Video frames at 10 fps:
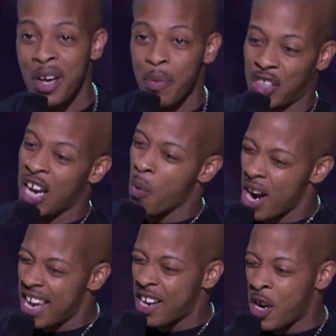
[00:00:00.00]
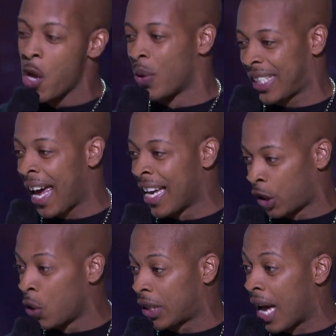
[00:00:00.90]
but you ain't want to let her know you were scared,
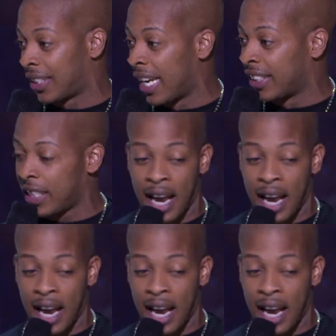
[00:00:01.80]
so you start saying shit